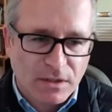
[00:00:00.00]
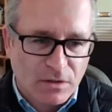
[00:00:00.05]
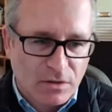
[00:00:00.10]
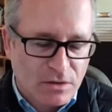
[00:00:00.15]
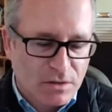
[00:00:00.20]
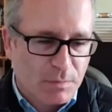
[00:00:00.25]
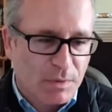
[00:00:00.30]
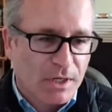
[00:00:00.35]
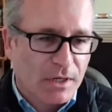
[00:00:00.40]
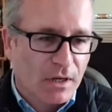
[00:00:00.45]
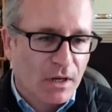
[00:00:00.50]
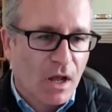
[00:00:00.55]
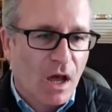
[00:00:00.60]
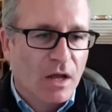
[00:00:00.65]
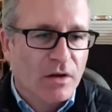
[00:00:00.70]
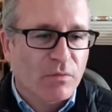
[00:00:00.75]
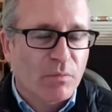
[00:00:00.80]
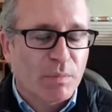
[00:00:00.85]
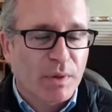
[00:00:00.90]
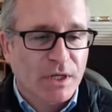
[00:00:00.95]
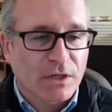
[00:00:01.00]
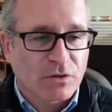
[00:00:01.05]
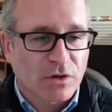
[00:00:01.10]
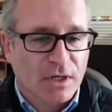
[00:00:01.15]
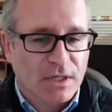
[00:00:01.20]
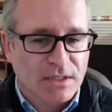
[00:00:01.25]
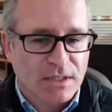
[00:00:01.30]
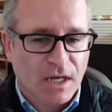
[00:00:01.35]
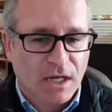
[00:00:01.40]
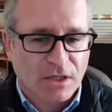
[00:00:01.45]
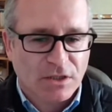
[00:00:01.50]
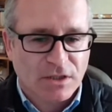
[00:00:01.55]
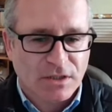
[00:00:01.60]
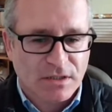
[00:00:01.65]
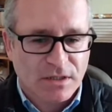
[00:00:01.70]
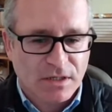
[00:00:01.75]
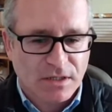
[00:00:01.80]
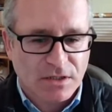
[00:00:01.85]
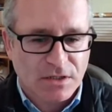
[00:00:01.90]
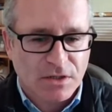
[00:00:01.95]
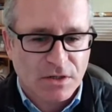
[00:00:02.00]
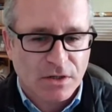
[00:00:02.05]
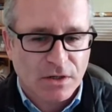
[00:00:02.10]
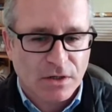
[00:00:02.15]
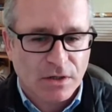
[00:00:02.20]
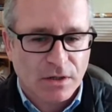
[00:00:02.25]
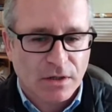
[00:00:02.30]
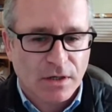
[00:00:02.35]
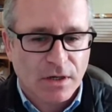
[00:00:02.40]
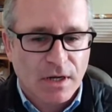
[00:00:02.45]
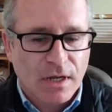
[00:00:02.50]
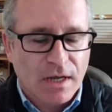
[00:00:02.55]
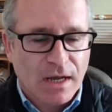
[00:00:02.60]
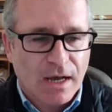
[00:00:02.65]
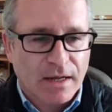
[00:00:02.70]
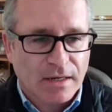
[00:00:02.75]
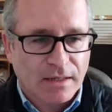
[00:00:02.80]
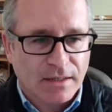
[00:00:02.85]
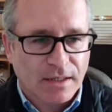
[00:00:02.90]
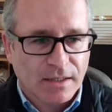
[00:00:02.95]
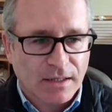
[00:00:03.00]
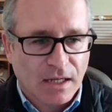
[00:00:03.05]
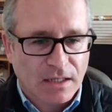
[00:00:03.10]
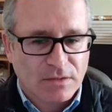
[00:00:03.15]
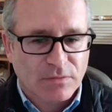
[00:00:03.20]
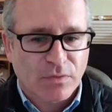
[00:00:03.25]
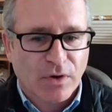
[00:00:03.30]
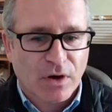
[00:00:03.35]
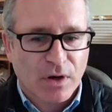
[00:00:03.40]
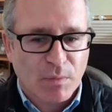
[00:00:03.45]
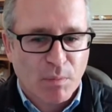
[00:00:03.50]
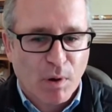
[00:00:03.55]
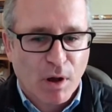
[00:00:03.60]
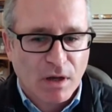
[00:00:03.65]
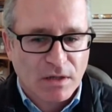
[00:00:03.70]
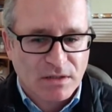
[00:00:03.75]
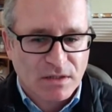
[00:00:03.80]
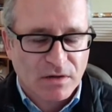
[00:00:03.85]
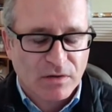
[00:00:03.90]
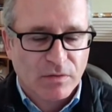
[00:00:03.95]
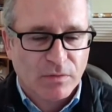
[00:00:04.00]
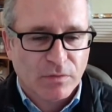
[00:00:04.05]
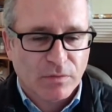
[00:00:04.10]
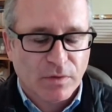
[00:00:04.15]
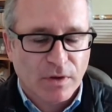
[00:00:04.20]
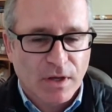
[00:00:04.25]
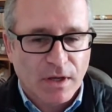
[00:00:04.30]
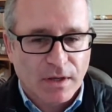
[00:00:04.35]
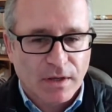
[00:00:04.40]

There's been a lot of big transactions this year, and I think that's very positive.